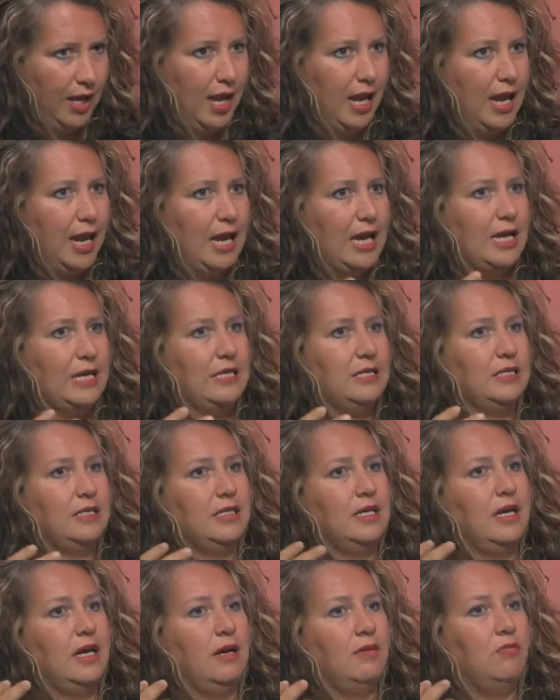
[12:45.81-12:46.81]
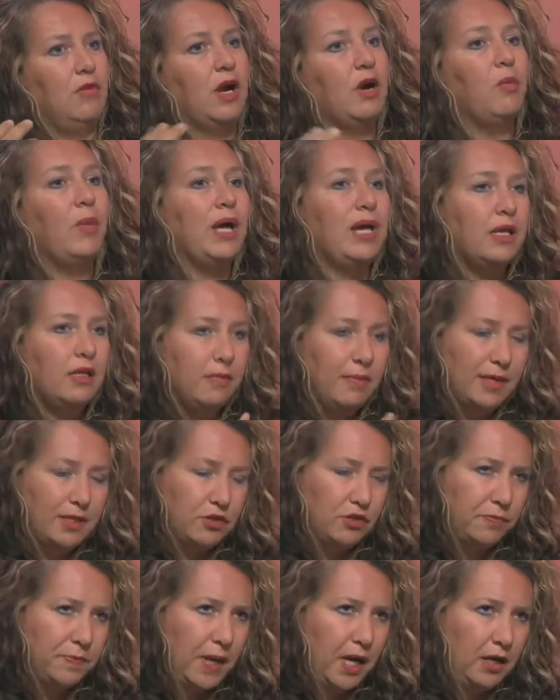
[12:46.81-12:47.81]
to the
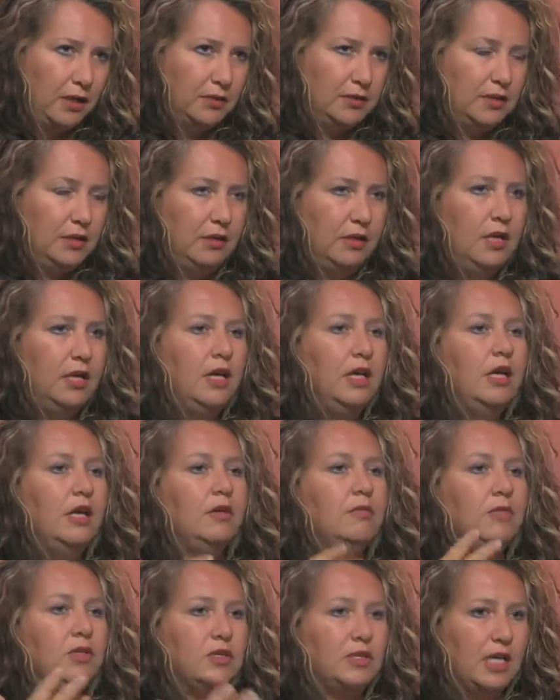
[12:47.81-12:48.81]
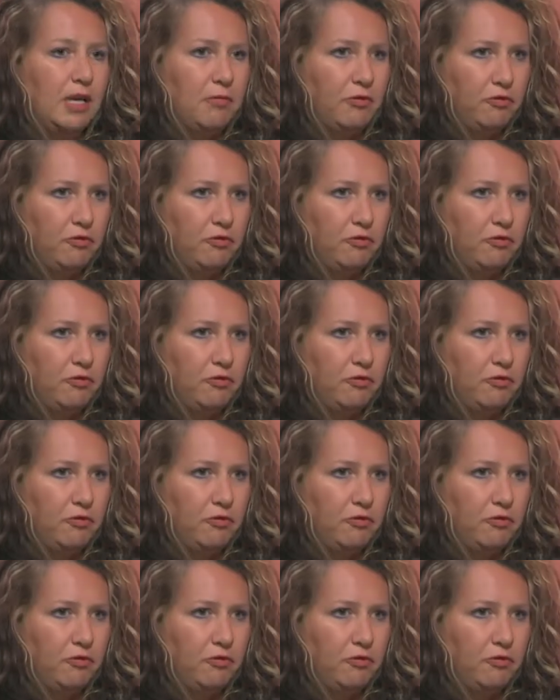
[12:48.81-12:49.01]
Metropolitan Museum of